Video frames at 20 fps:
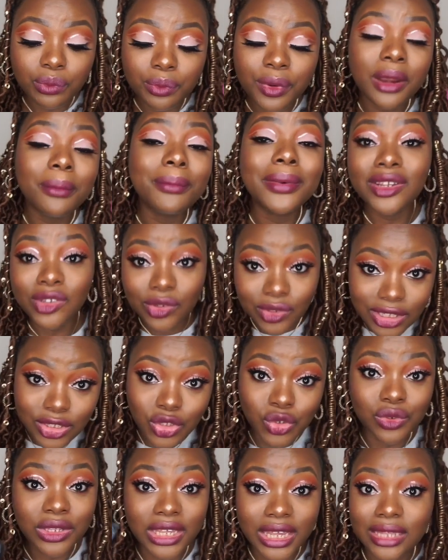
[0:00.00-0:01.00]
primer, you need
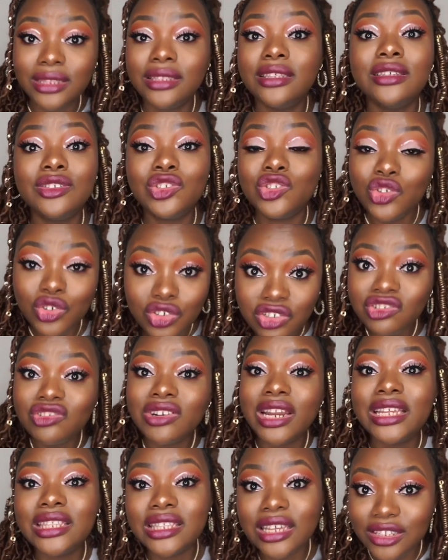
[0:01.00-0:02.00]
to get this. Just
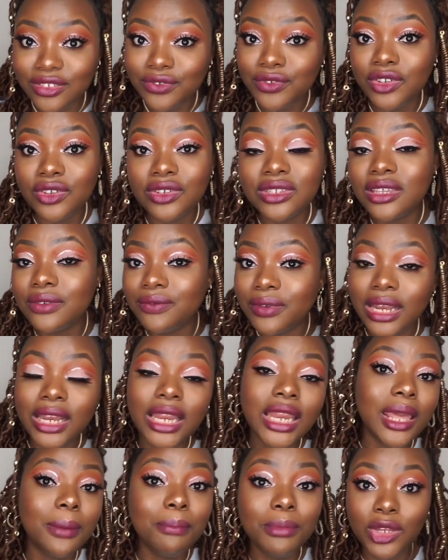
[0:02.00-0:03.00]
try it out for yourself and
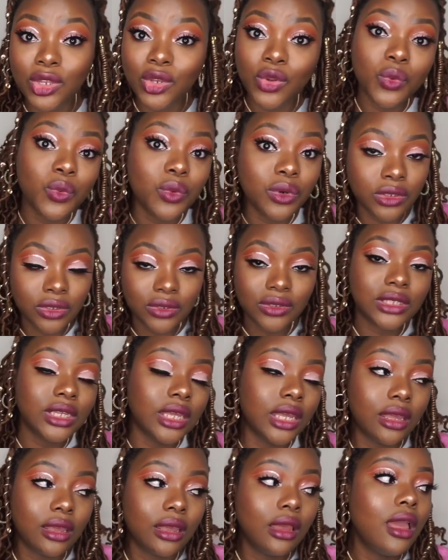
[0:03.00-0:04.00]
let me know what you
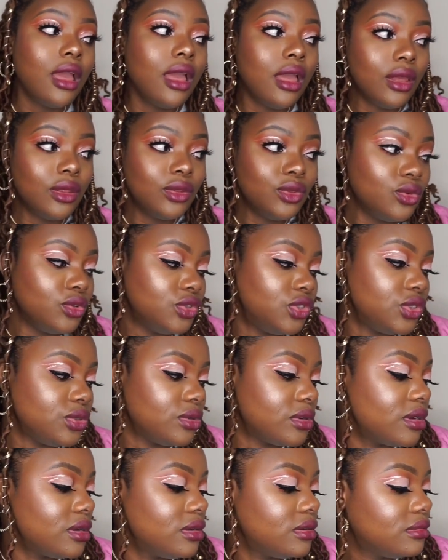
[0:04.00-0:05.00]
think. No
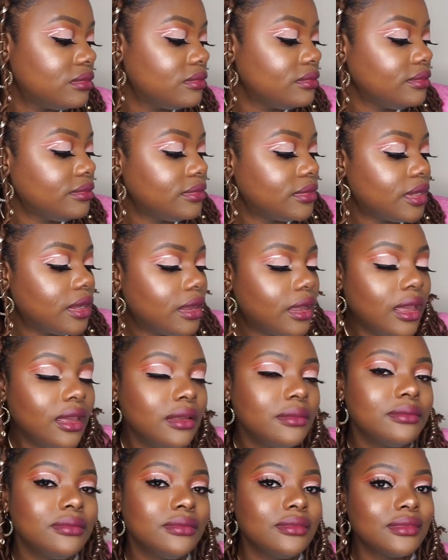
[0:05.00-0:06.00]
joke.
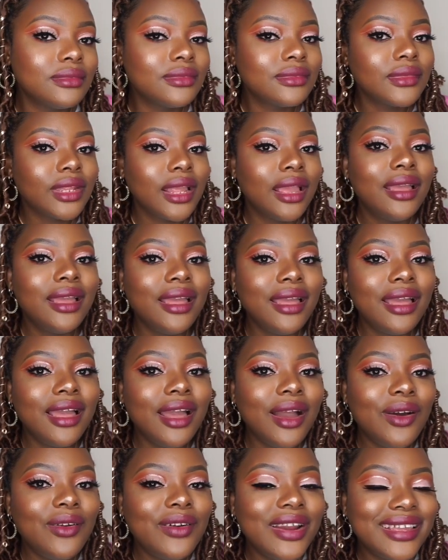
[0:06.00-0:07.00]
Okay.
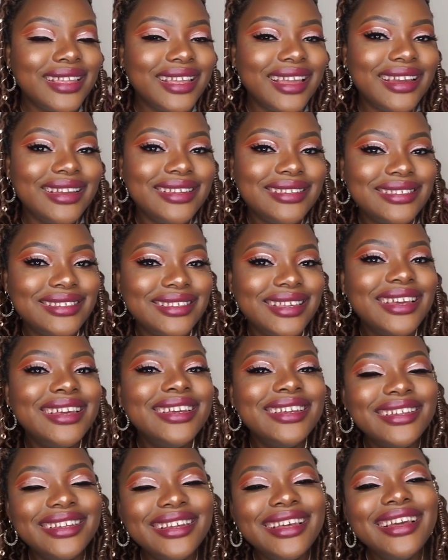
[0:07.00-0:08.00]
All right, guys.
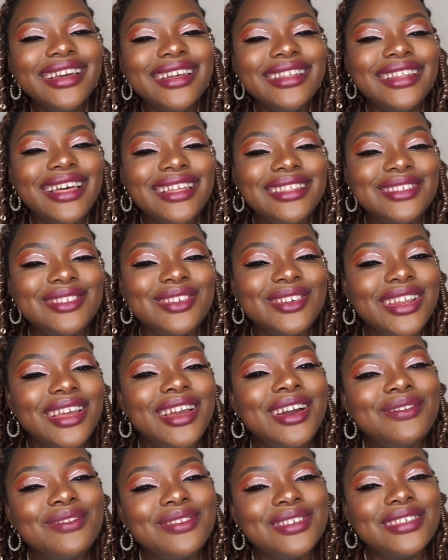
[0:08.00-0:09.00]
That is all I
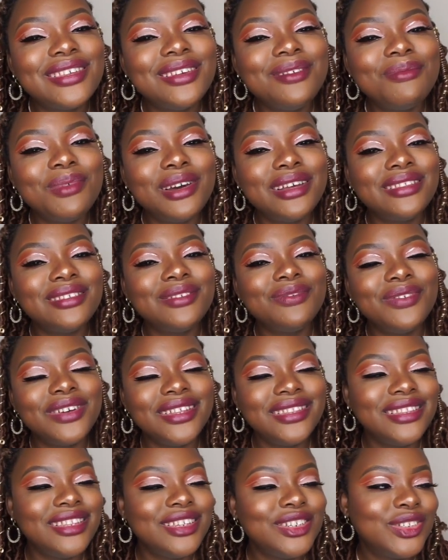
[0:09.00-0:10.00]
have to say about the
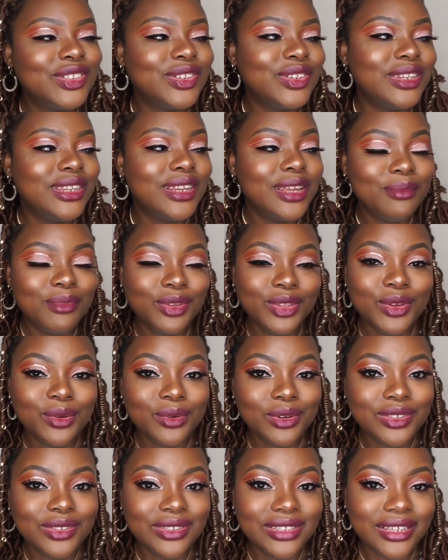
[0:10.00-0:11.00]
foundation. Let me know
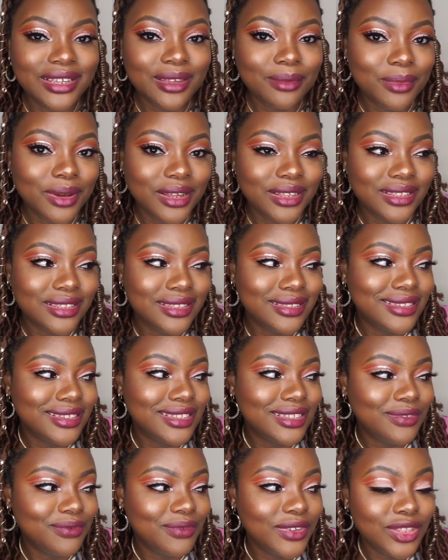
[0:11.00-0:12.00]
what you think about
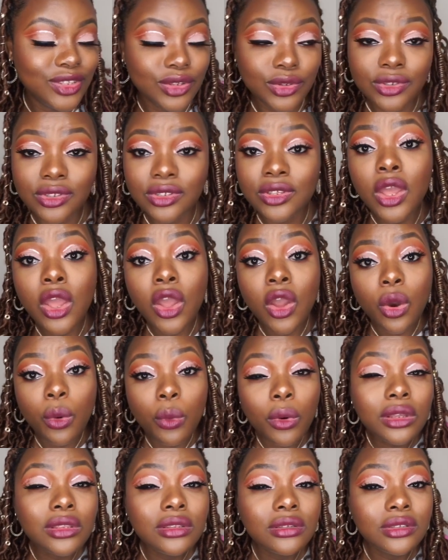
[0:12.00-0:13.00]
these videos.
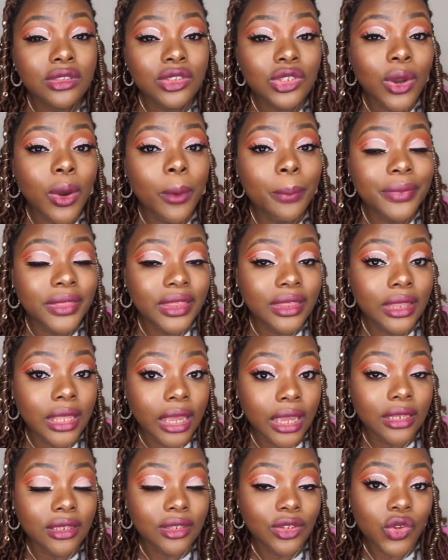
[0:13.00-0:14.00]
What top
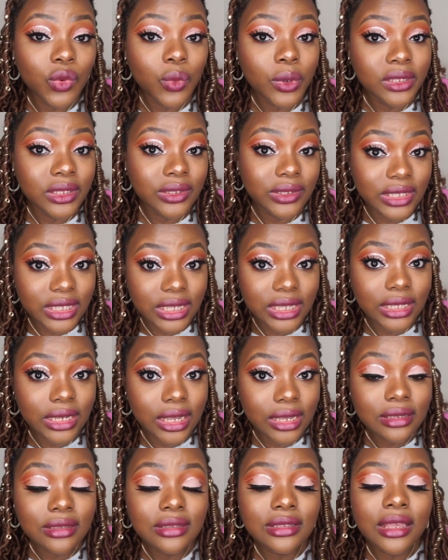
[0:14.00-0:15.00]
10 you want to see
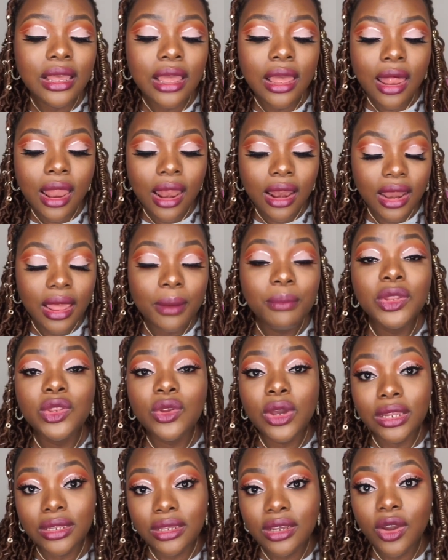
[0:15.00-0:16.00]
next? Let me know
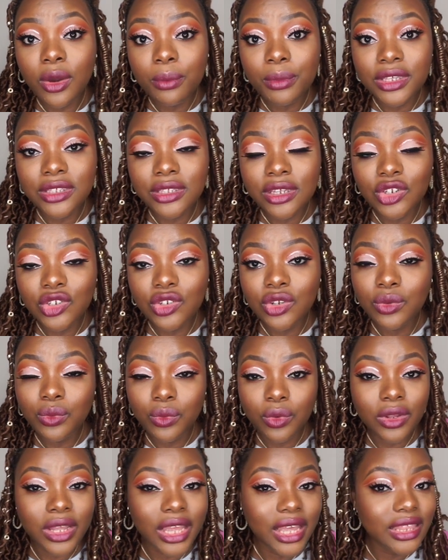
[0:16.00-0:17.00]
at the comment section.
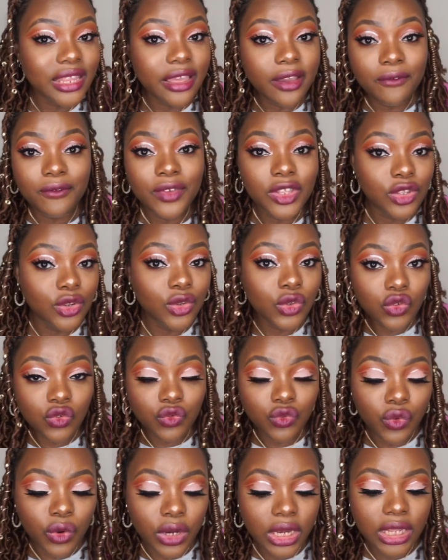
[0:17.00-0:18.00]
We'll get our videos
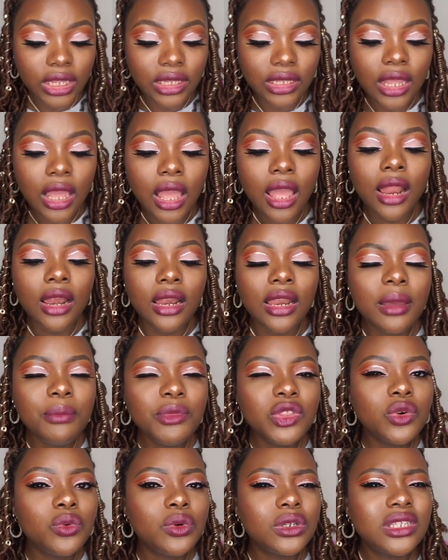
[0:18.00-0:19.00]
rolling. Let me
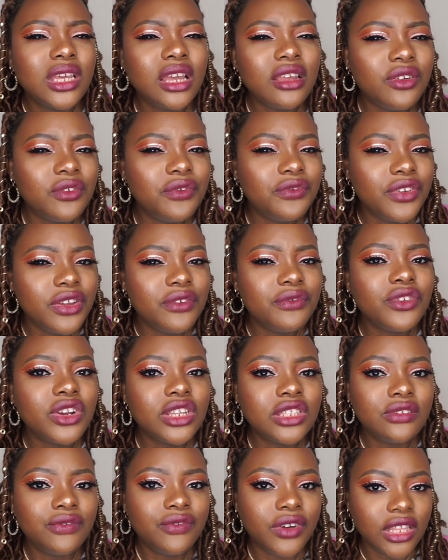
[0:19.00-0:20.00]
know what are your
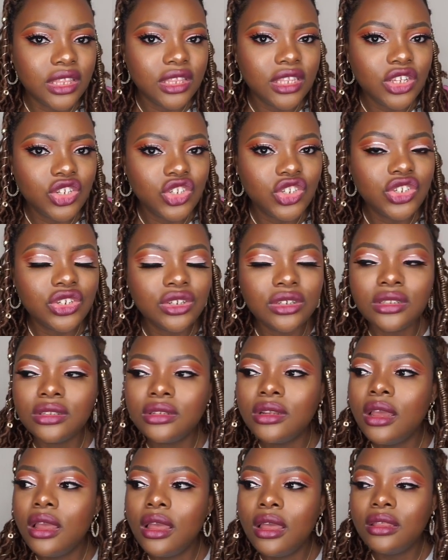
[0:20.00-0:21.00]
favorite
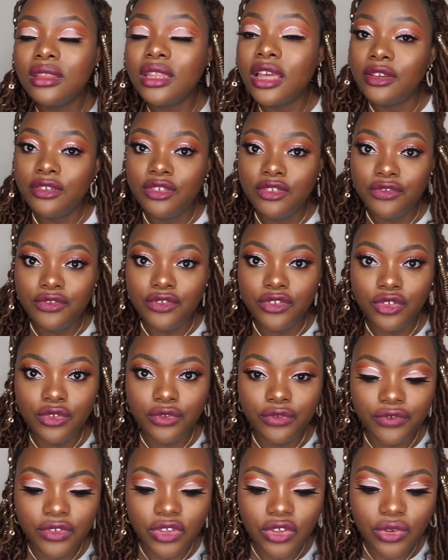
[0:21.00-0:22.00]
foundation that
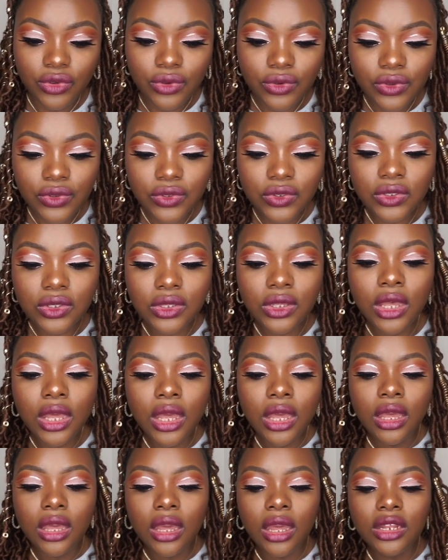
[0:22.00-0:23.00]
you've used,
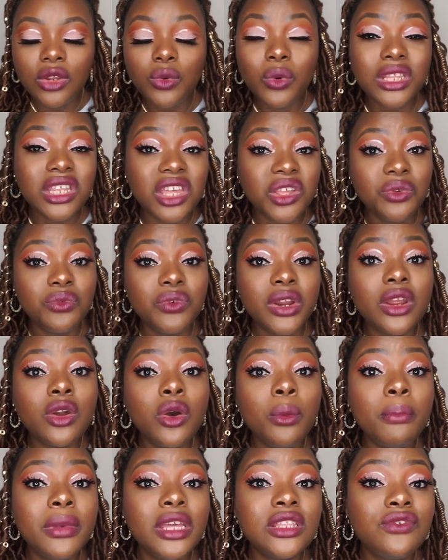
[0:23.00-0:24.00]
anyone that you
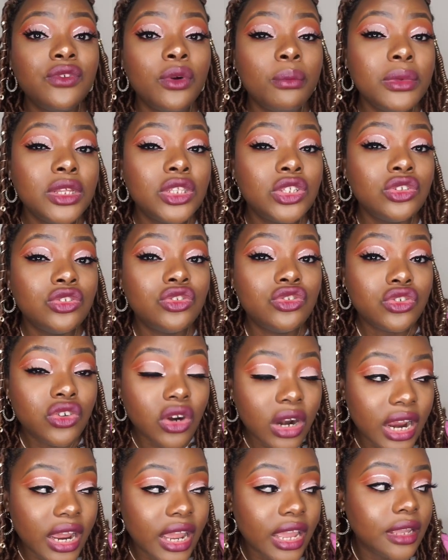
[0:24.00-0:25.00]
recommend for me to
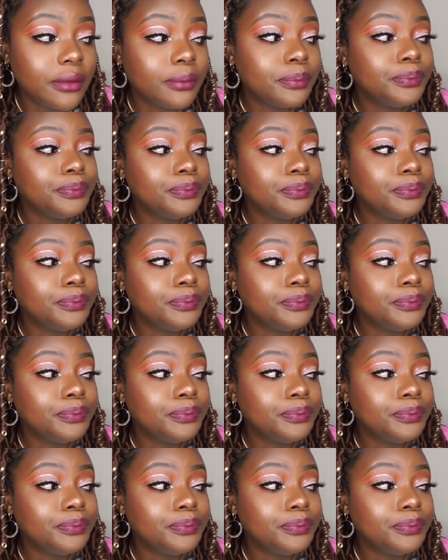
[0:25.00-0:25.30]
try.